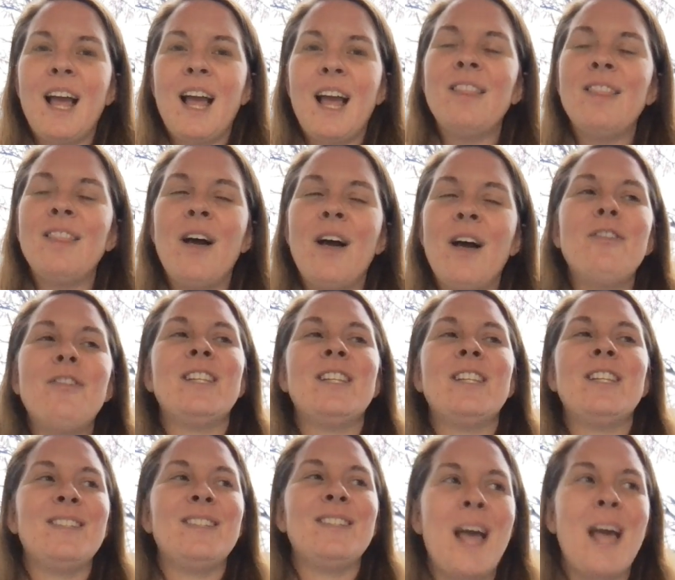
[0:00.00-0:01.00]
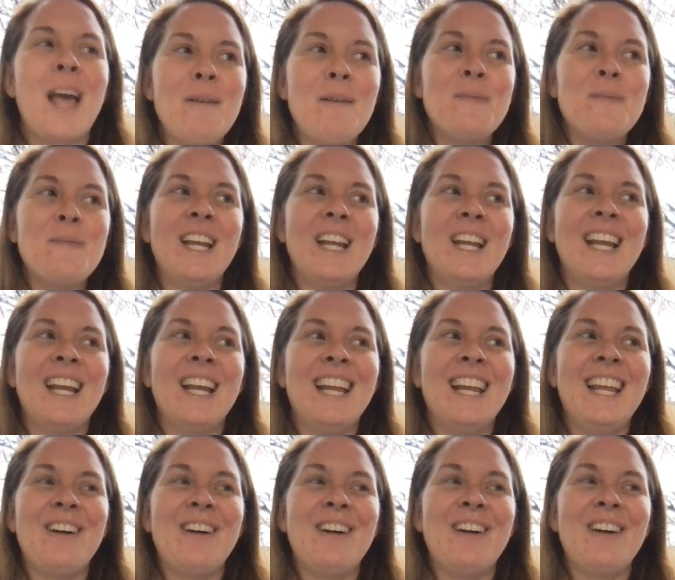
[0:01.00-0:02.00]
love that this is happening,
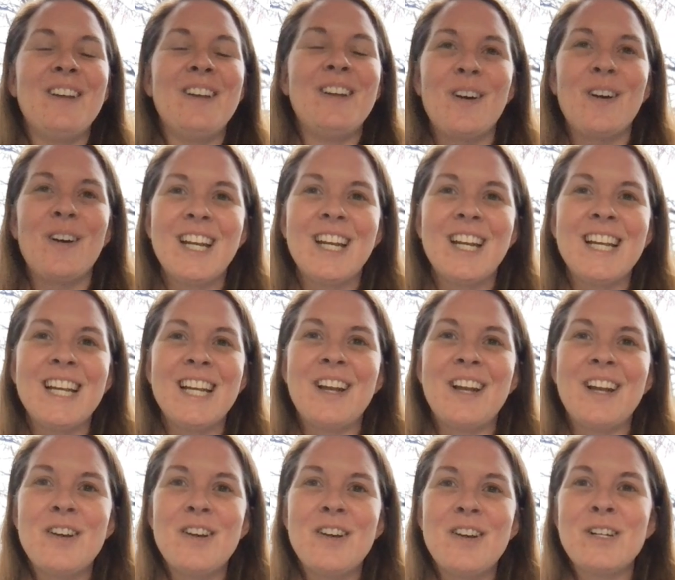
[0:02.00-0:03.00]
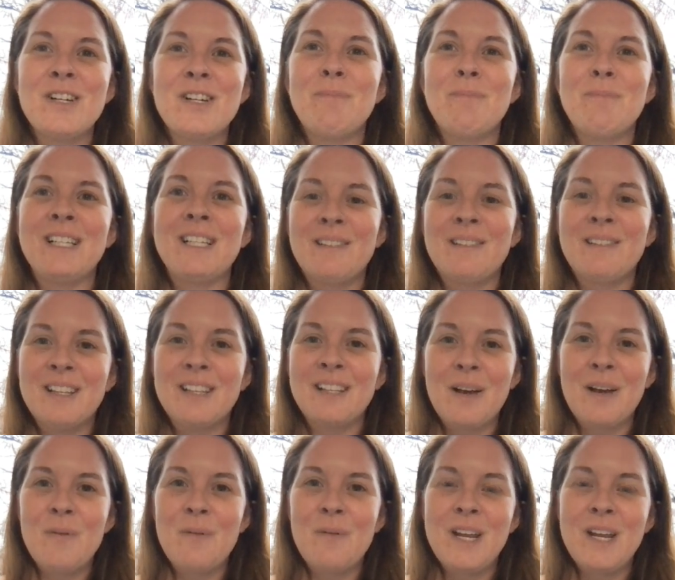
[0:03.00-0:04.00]
in the early 1900s, but it's something
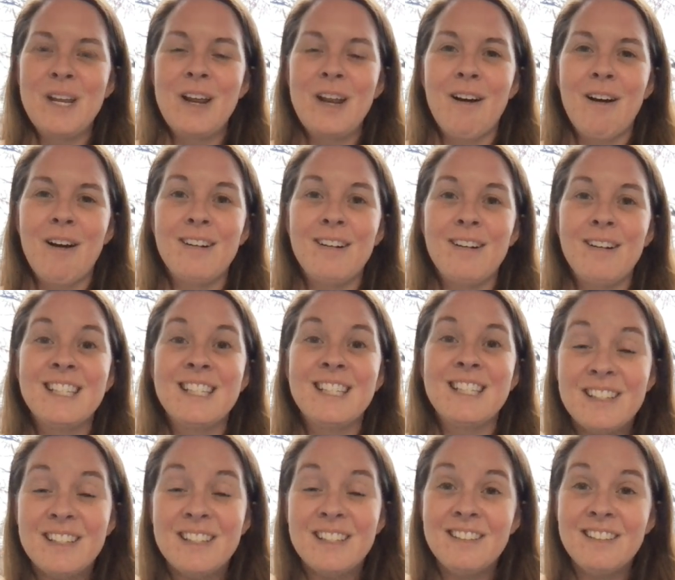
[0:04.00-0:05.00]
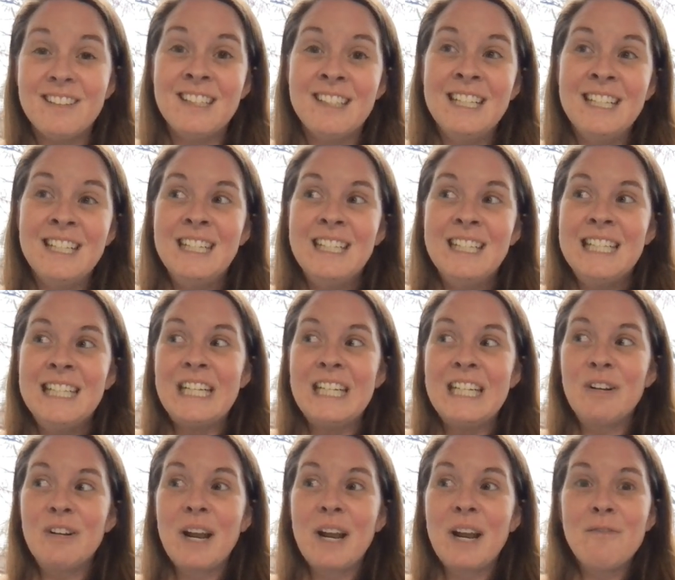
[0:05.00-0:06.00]
that we are still,
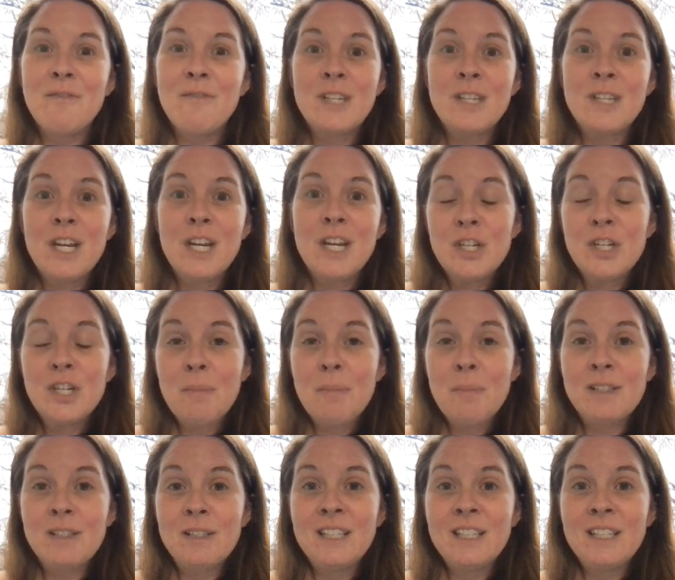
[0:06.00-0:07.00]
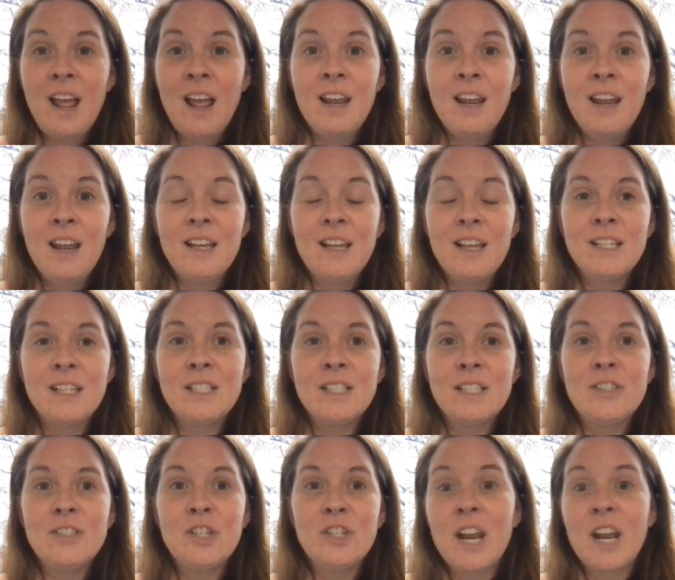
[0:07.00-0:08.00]
kind of teaching about today.
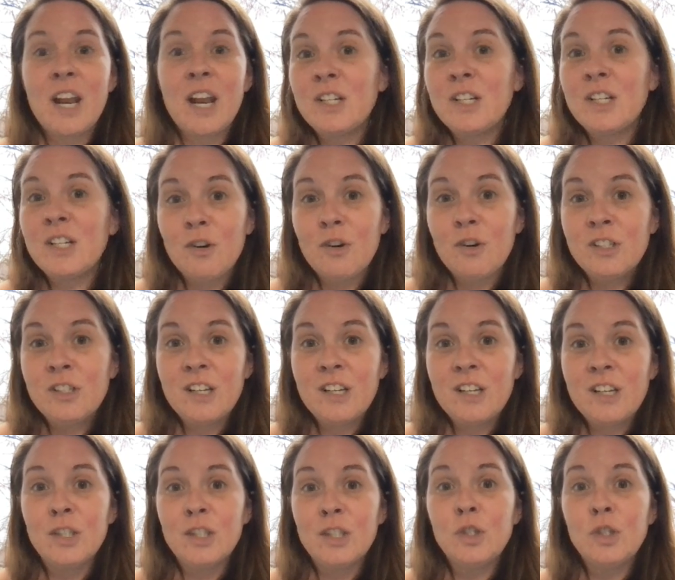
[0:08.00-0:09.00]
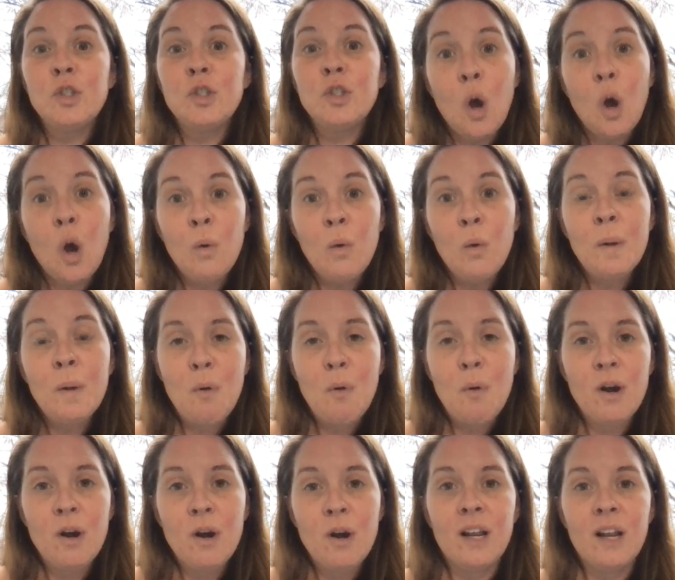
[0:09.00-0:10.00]
Is genetic diversity is so
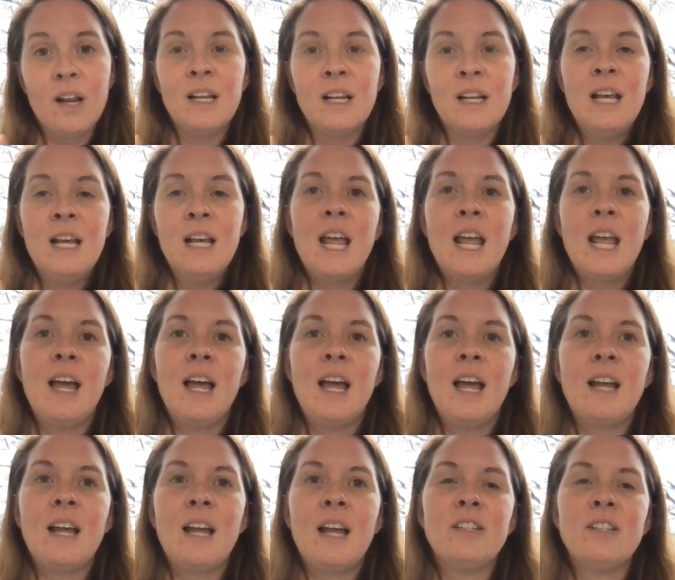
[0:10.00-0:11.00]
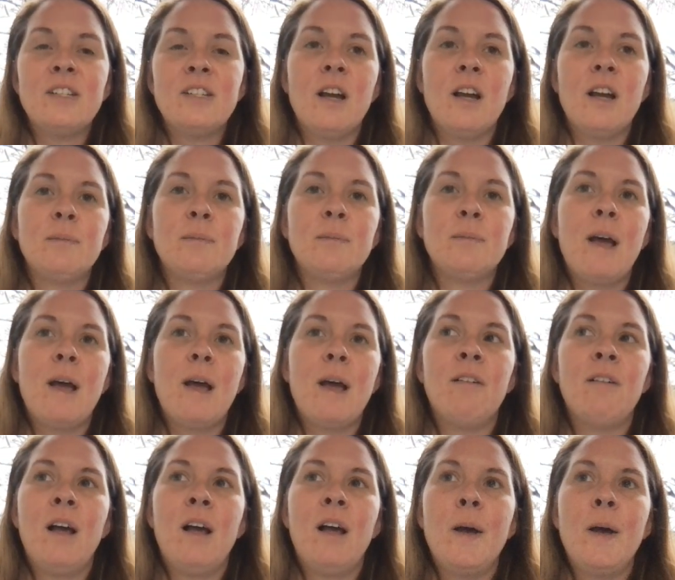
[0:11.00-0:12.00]
important. And I talked about